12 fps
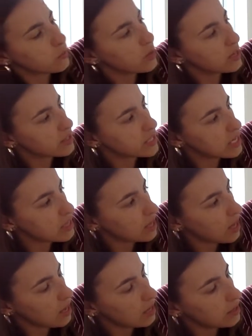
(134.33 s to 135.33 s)
And we can see
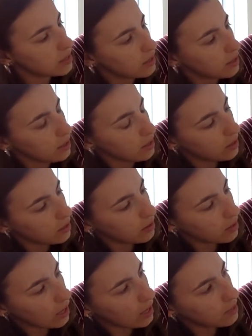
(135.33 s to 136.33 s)
that,
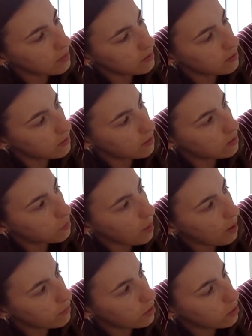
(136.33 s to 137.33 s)
okay, this is the
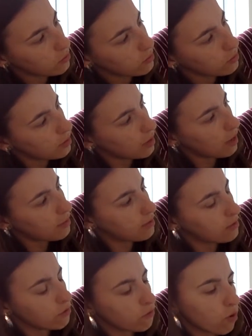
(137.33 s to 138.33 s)
sparrow and
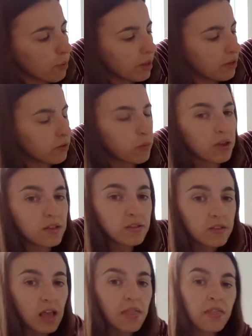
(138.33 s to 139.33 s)
this is robin. So we can
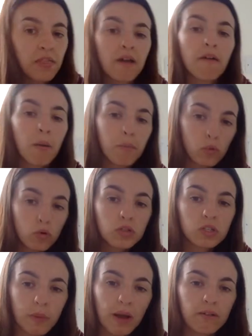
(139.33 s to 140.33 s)
see that there are more
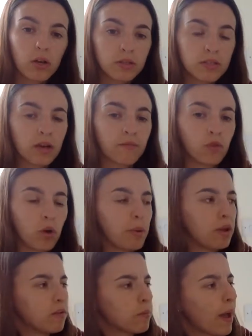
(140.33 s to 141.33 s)
sparrows than
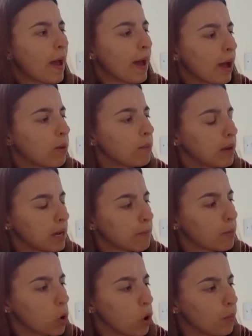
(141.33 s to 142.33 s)
robins, but how many
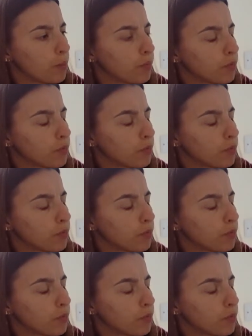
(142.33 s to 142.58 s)
more?